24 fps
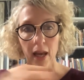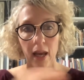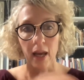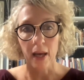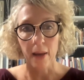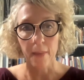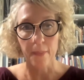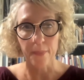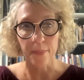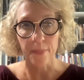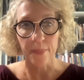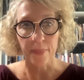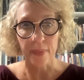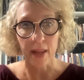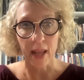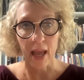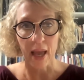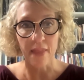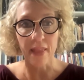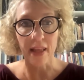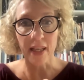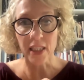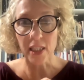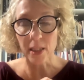And
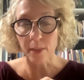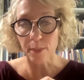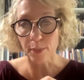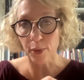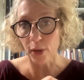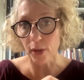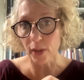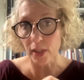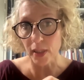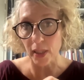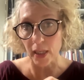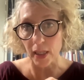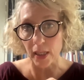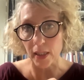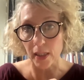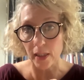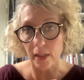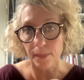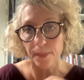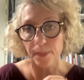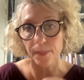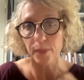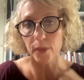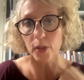that's the
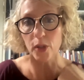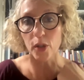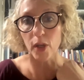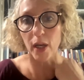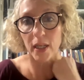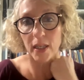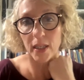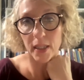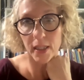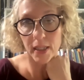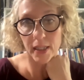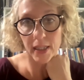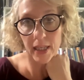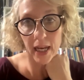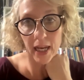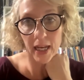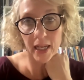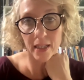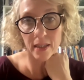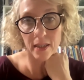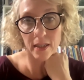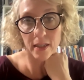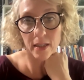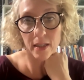process to
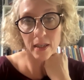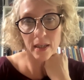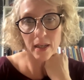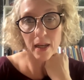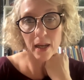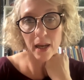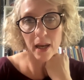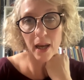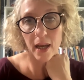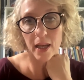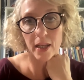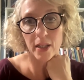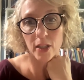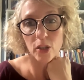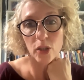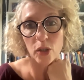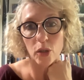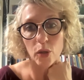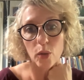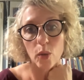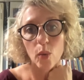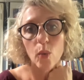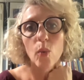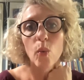understand and
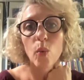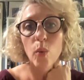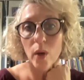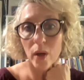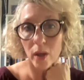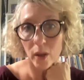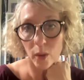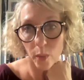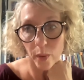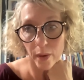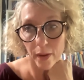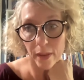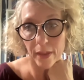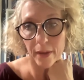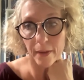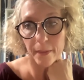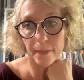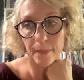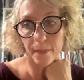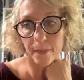to work with.